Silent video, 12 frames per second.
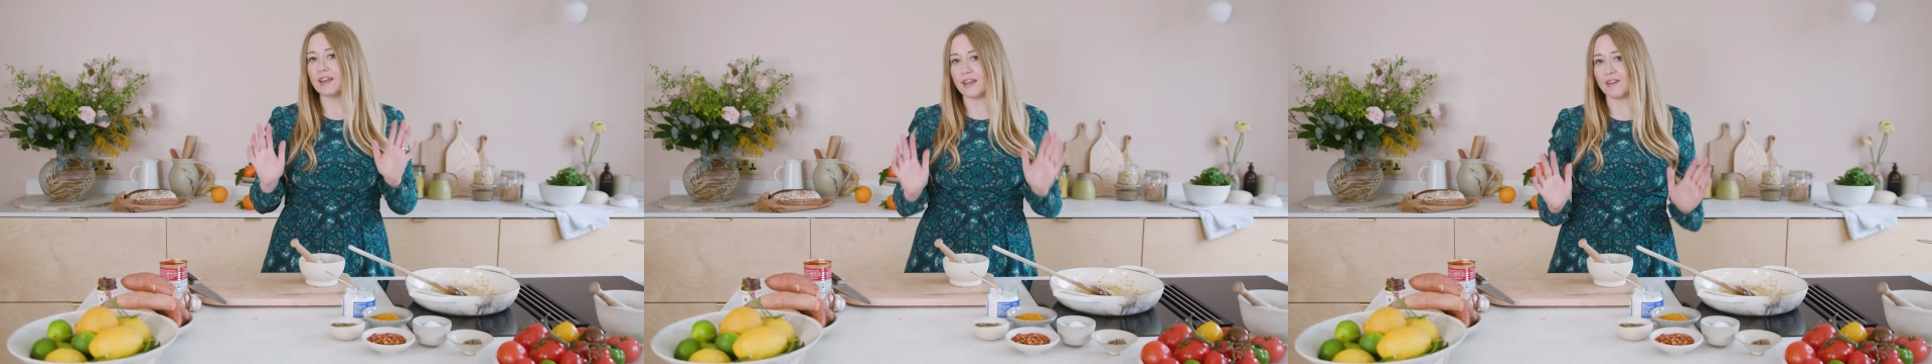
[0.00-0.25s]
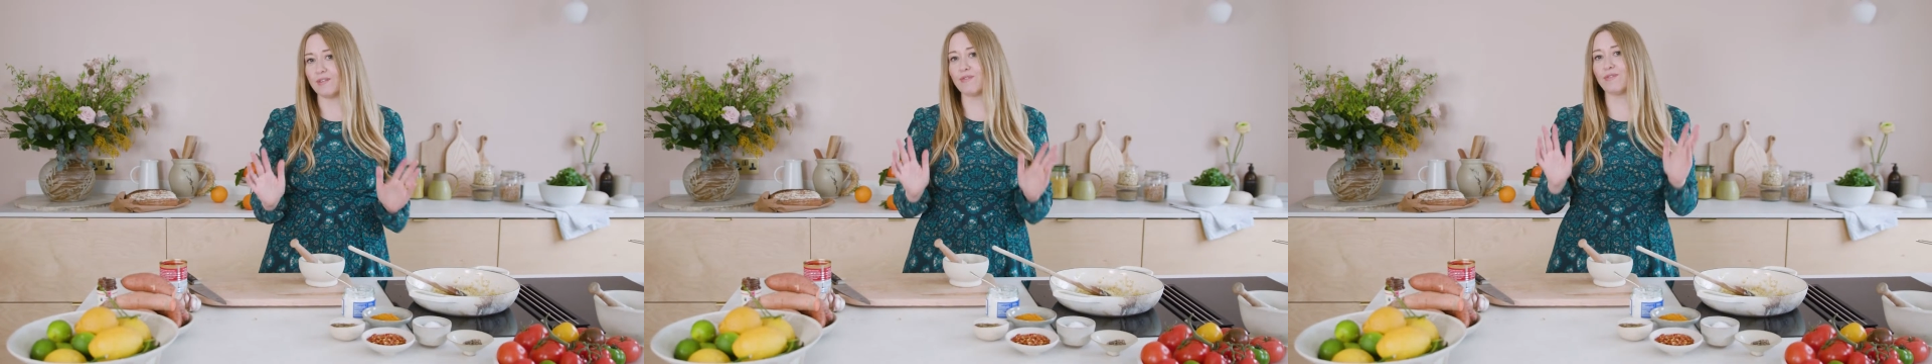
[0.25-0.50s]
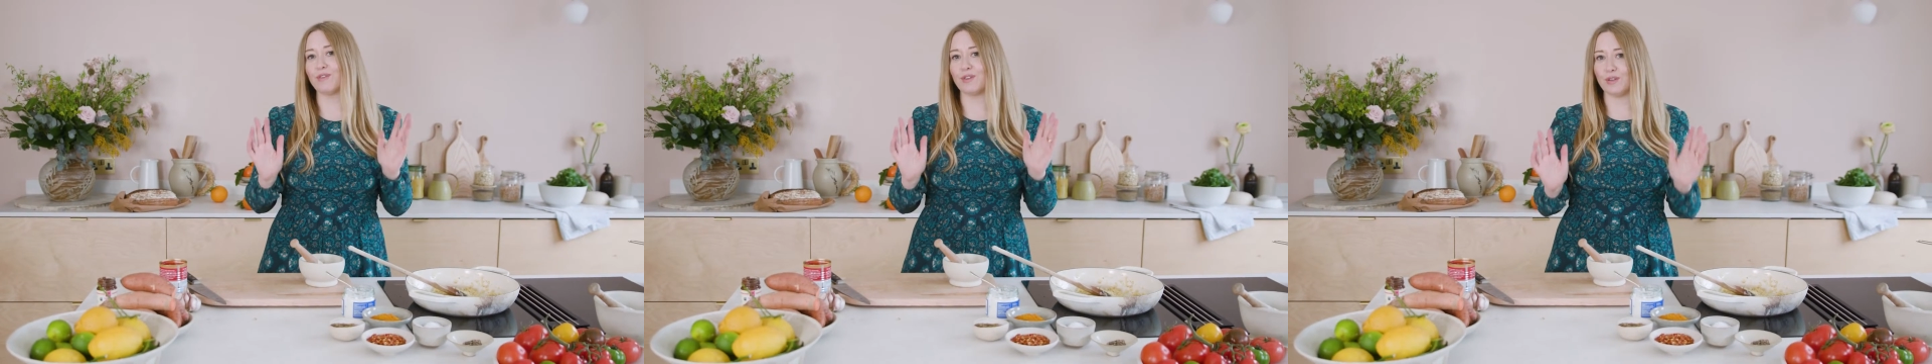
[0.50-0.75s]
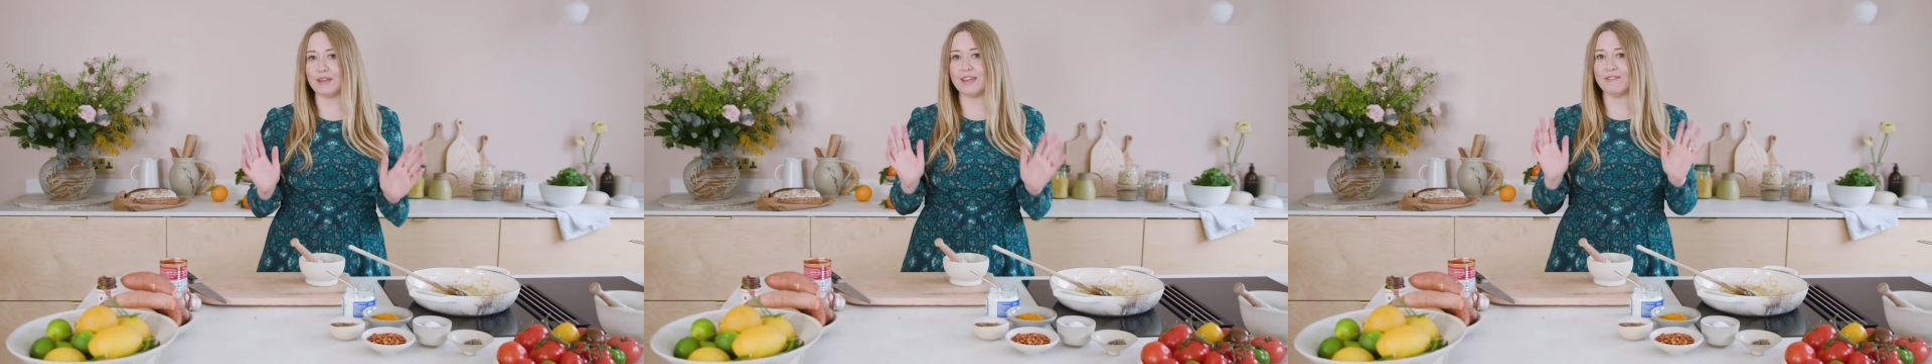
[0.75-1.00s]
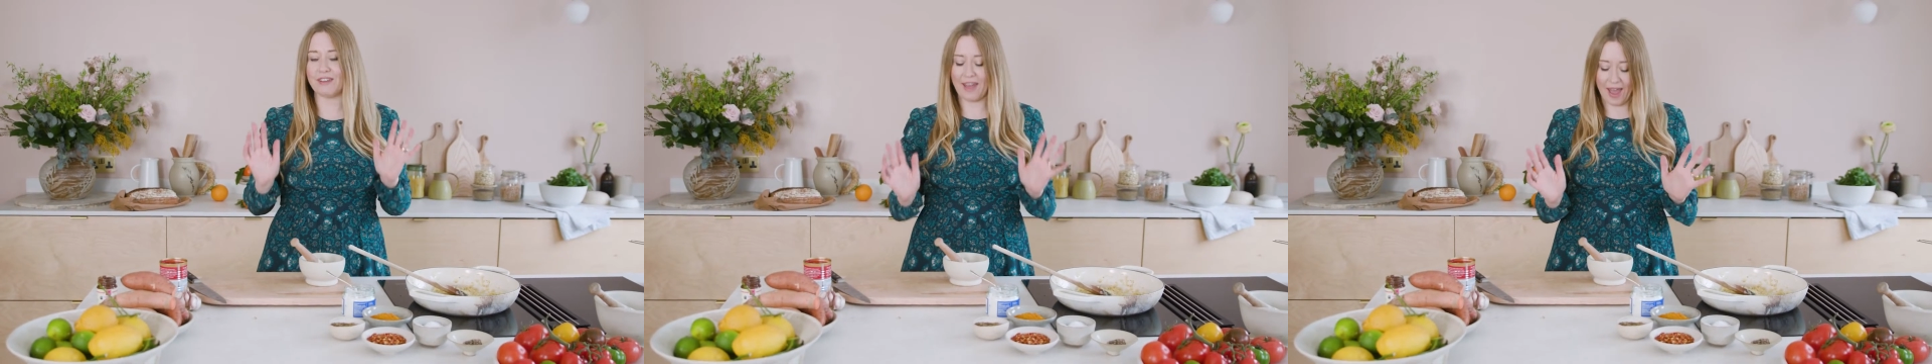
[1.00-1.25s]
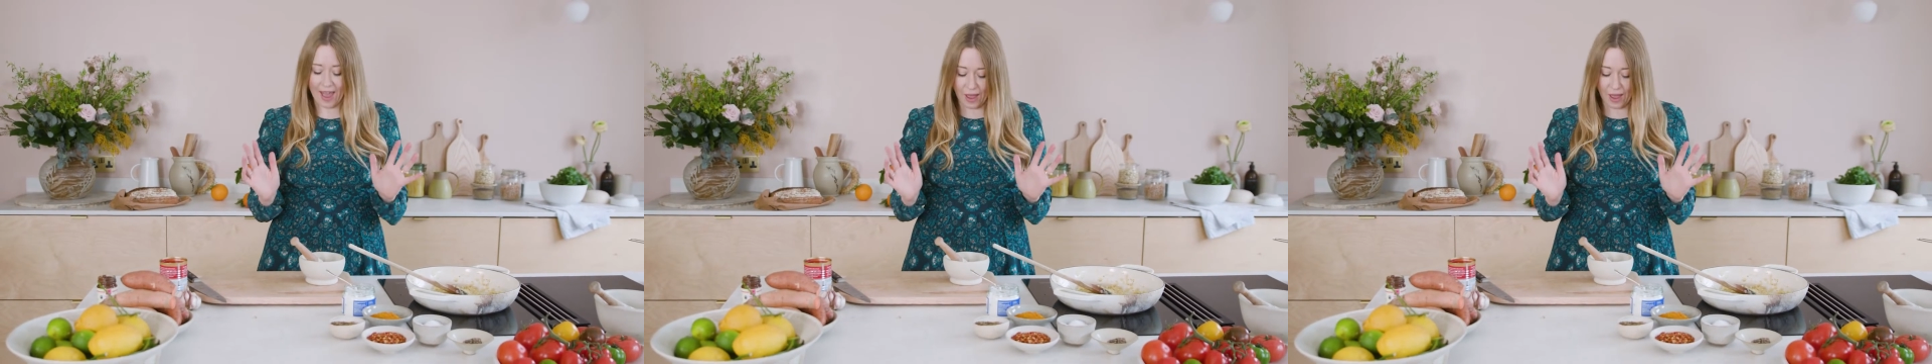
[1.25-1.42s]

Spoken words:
if you leave it